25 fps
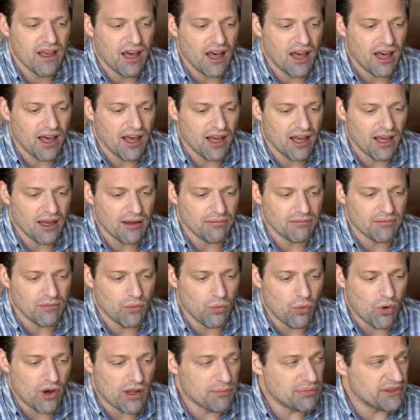Um,
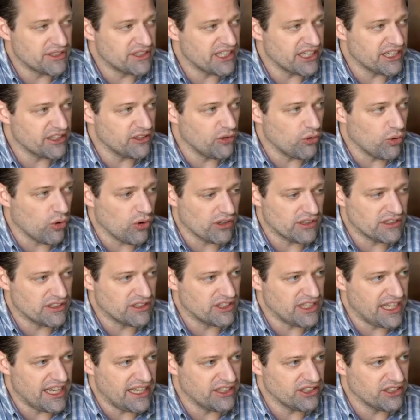one particular
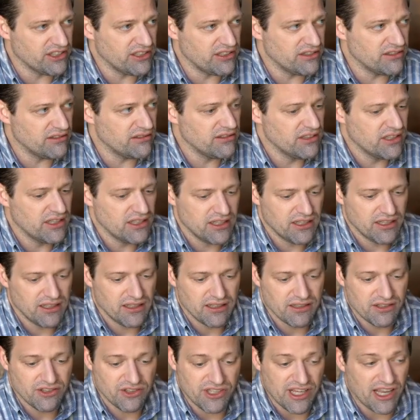organization
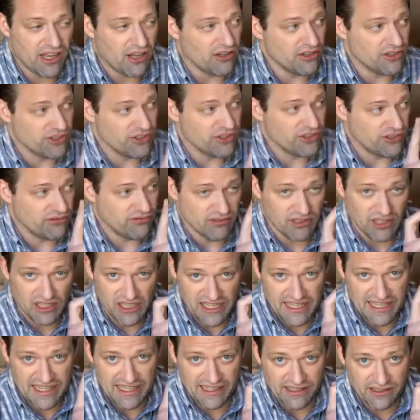sells
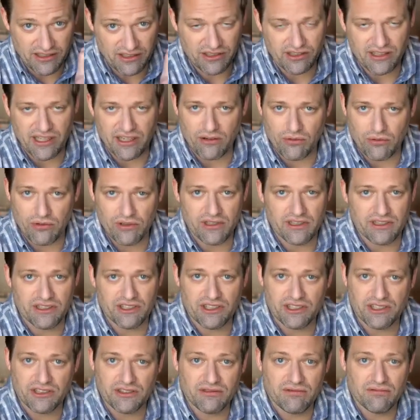leads that are really
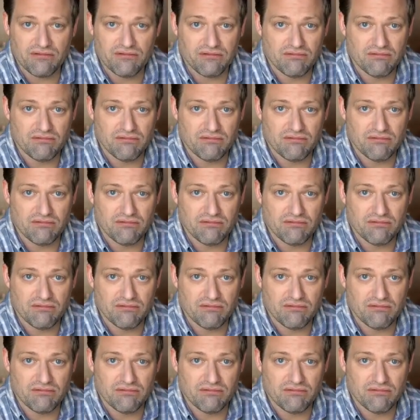just